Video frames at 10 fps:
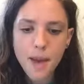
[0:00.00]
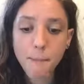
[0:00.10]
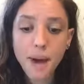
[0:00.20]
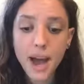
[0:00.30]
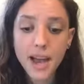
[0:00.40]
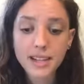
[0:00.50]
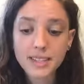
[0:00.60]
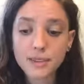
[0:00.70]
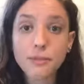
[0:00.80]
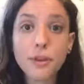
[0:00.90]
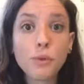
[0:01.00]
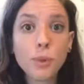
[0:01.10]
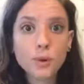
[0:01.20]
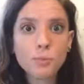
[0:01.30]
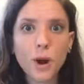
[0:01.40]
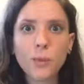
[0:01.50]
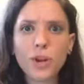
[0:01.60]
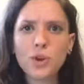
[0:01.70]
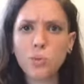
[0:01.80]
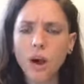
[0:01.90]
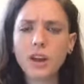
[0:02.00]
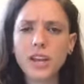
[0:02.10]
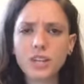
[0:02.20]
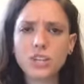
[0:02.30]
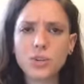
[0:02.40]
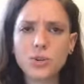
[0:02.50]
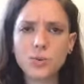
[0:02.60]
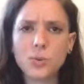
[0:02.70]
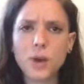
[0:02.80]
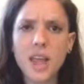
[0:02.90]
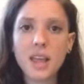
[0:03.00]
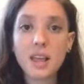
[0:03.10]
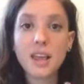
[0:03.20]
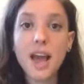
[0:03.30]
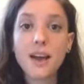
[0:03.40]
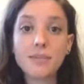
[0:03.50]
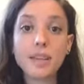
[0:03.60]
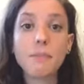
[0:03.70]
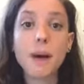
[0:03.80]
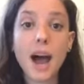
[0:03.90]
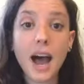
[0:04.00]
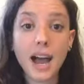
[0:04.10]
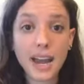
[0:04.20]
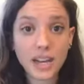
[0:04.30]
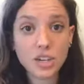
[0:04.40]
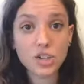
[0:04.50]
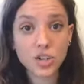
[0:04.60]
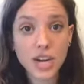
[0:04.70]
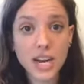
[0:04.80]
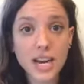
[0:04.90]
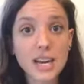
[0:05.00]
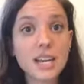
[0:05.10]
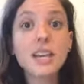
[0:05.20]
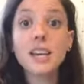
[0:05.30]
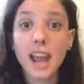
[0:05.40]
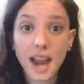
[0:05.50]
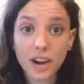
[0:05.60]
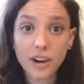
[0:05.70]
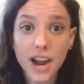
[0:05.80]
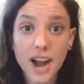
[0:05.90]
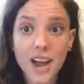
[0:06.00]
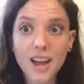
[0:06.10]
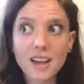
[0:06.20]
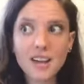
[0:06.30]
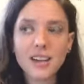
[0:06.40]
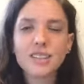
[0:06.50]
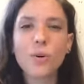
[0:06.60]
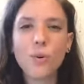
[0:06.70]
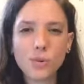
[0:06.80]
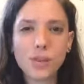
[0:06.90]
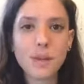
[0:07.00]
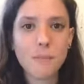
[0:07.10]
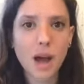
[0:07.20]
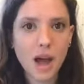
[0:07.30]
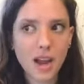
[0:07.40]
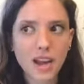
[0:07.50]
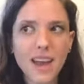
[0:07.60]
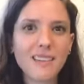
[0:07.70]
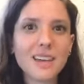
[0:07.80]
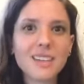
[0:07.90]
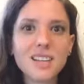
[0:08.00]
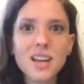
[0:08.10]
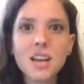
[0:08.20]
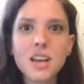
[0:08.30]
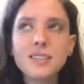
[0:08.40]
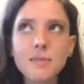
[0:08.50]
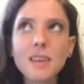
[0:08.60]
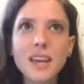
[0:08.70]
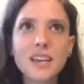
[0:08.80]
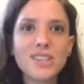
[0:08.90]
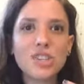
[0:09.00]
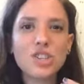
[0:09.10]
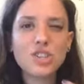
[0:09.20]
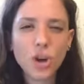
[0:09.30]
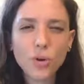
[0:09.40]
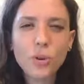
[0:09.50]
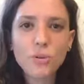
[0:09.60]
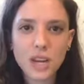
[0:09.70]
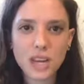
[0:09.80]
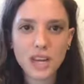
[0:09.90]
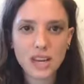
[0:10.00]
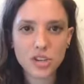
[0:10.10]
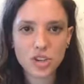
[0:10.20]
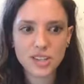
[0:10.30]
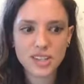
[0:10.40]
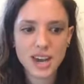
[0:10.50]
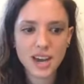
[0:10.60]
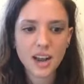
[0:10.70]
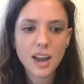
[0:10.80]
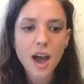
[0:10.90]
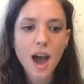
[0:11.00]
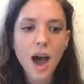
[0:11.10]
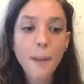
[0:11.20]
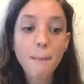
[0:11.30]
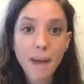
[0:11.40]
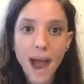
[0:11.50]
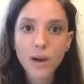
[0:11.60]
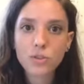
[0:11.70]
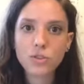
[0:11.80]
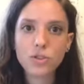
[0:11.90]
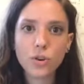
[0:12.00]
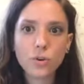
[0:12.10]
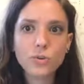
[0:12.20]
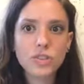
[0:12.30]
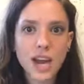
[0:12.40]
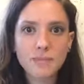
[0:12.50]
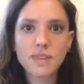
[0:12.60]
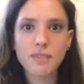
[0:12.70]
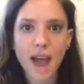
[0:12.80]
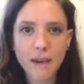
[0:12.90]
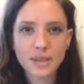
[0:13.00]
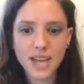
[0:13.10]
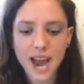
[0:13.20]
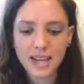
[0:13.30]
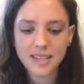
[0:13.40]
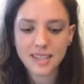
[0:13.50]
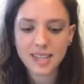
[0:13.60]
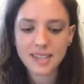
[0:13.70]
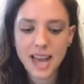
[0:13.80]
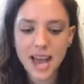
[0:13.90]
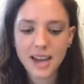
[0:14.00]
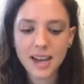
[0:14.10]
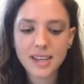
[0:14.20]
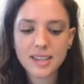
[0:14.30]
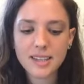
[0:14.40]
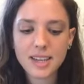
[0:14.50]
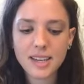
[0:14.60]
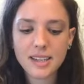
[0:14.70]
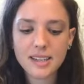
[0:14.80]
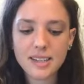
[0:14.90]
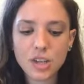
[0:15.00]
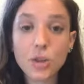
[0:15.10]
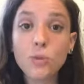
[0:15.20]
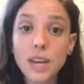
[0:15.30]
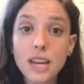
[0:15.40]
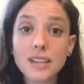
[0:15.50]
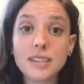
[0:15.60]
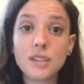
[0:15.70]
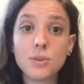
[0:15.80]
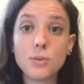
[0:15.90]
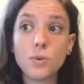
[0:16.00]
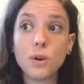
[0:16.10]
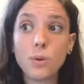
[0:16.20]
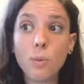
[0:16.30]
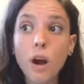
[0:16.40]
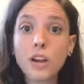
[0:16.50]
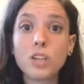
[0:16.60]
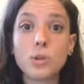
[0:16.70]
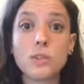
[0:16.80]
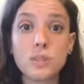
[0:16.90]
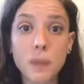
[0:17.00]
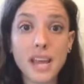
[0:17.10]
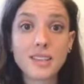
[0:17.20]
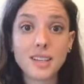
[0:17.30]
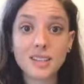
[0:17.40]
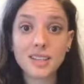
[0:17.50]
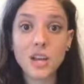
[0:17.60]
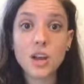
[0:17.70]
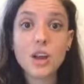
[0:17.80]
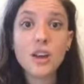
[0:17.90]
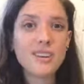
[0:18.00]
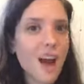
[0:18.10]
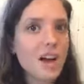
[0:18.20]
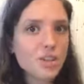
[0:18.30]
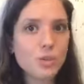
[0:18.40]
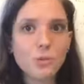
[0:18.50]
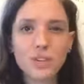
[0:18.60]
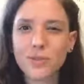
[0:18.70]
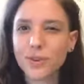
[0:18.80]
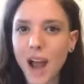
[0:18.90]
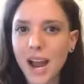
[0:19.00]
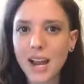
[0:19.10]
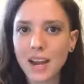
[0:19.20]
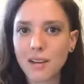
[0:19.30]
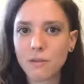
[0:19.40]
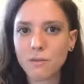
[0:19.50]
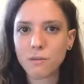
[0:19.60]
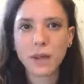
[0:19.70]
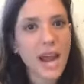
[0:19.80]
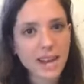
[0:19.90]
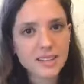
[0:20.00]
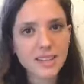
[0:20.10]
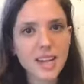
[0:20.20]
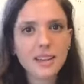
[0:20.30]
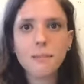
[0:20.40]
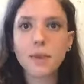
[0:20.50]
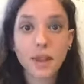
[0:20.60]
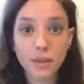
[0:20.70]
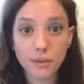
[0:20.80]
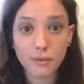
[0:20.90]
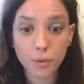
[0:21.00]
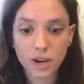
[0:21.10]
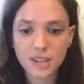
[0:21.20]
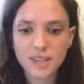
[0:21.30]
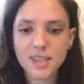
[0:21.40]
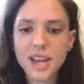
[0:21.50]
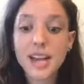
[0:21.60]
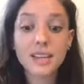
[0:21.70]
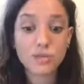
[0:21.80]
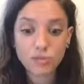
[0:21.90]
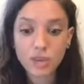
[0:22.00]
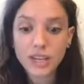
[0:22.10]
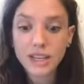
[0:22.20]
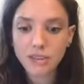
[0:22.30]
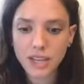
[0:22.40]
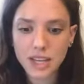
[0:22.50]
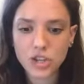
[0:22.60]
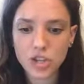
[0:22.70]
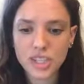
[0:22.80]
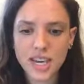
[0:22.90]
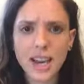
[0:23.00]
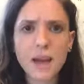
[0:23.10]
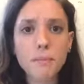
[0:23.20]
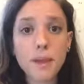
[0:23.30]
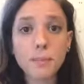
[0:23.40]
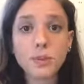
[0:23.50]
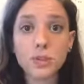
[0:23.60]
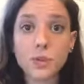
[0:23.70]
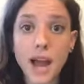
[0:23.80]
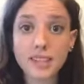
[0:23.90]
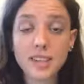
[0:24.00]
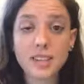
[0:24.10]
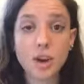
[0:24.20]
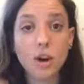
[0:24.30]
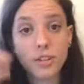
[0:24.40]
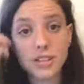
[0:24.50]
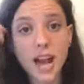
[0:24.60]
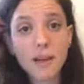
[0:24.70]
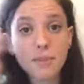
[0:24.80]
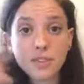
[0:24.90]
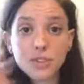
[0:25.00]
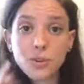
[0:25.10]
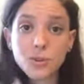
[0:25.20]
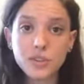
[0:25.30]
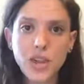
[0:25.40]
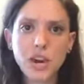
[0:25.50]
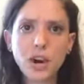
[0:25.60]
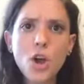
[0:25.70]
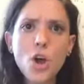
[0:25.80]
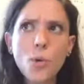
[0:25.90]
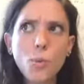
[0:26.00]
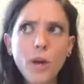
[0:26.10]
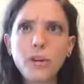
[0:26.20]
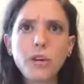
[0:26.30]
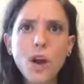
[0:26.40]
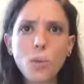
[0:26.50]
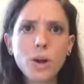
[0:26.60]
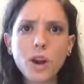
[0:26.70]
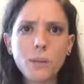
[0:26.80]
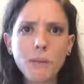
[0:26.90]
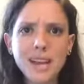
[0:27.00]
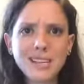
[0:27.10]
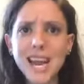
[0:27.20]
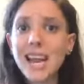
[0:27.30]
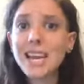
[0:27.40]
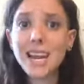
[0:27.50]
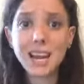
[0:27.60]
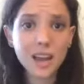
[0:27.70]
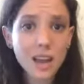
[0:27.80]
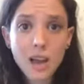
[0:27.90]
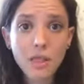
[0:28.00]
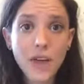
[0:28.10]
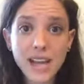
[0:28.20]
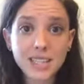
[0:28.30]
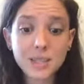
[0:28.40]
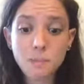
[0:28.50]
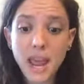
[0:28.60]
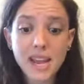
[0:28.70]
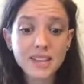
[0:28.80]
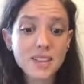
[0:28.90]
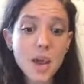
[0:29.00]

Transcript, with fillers: But for the most part, when you walk into a heavily pine treed area, it's only pine, and that is something that is so unique and interesting about those types of habitats is that it is it is unique to walk into a space and see not too much variety of plants in the middle of a forest. It's really, really interesting. And people do ask us all the time at the Schuylkill Center whether or not we are maintaining that space,